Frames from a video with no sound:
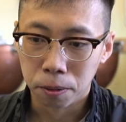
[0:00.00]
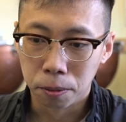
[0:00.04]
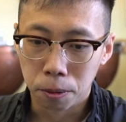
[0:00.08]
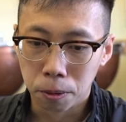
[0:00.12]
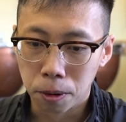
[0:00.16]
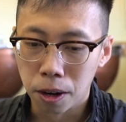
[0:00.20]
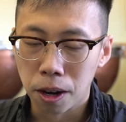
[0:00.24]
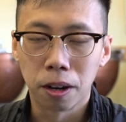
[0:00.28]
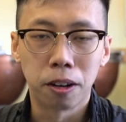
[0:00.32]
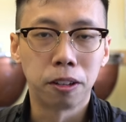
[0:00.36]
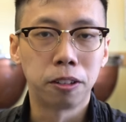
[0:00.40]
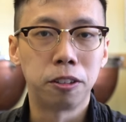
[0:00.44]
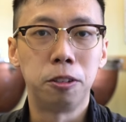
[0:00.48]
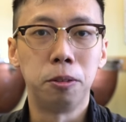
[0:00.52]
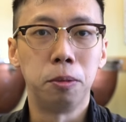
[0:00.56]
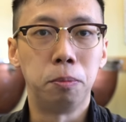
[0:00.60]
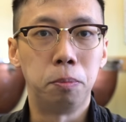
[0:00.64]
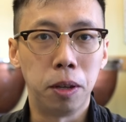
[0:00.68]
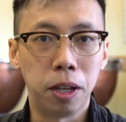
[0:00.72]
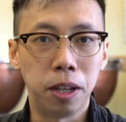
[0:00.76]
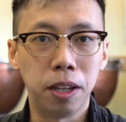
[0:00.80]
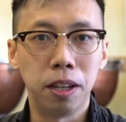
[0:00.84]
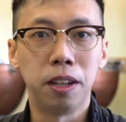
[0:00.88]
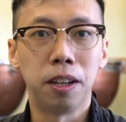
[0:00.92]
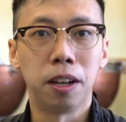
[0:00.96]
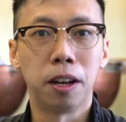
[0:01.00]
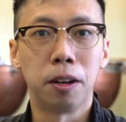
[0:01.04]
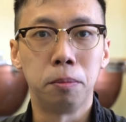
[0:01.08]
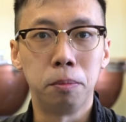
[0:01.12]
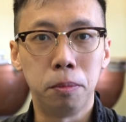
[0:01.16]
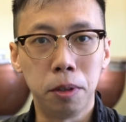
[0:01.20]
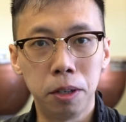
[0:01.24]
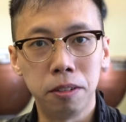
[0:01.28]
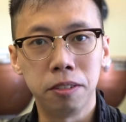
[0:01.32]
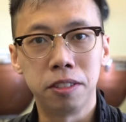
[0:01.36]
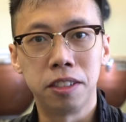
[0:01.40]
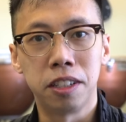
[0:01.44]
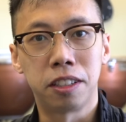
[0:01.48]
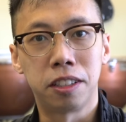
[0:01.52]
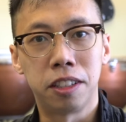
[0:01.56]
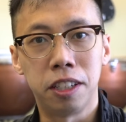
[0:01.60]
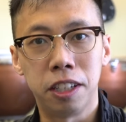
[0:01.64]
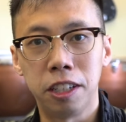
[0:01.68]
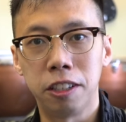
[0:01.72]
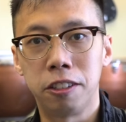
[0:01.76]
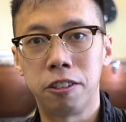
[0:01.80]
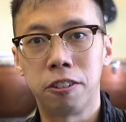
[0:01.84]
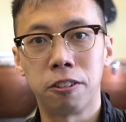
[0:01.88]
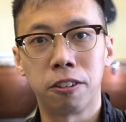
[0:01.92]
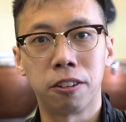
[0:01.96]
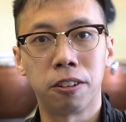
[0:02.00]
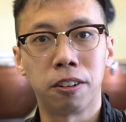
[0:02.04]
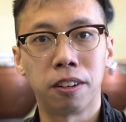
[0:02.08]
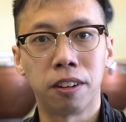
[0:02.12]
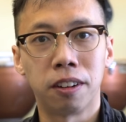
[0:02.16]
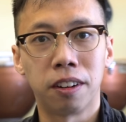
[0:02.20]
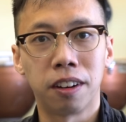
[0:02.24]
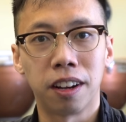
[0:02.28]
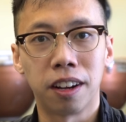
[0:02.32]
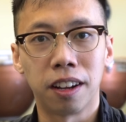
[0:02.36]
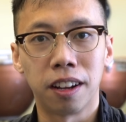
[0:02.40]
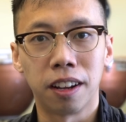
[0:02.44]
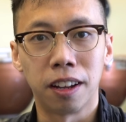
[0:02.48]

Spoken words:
wanted to be a music teacher